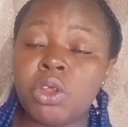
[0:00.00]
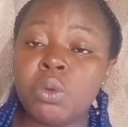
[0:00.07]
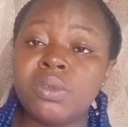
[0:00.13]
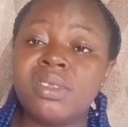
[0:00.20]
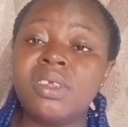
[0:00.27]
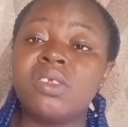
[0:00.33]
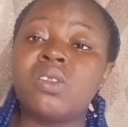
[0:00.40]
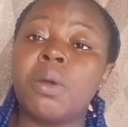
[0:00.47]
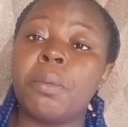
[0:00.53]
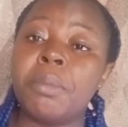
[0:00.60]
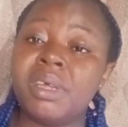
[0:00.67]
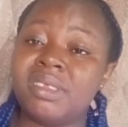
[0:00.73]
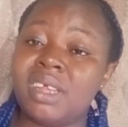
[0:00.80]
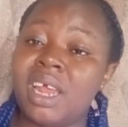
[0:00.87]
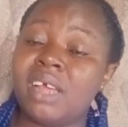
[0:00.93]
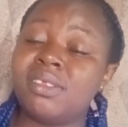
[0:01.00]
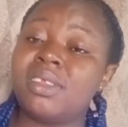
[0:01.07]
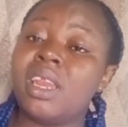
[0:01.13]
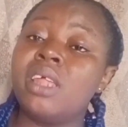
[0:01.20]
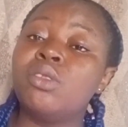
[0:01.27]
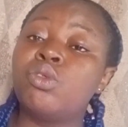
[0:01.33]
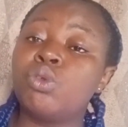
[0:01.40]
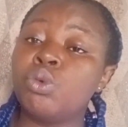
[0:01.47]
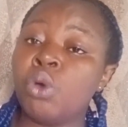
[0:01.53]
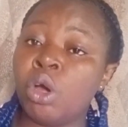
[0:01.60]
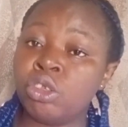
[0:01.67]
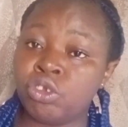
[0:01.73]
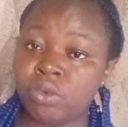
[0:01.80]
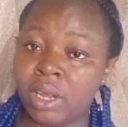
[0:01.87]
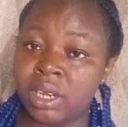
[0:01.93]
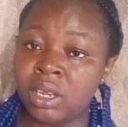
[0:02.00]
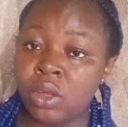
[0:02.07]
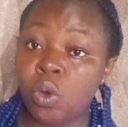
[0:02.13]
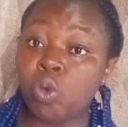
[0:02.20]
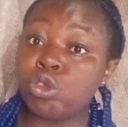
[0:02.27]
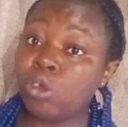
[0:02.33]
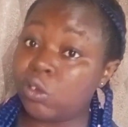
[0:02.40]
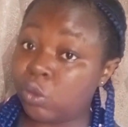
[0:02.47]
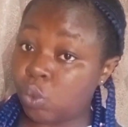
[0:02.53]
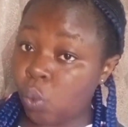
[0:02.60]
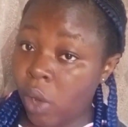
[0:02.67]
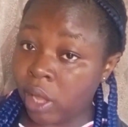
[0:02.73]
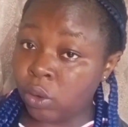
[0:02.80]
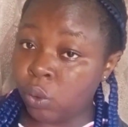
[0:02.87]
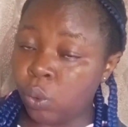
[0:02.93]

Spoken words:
You will see some maize that are selling 200, just one.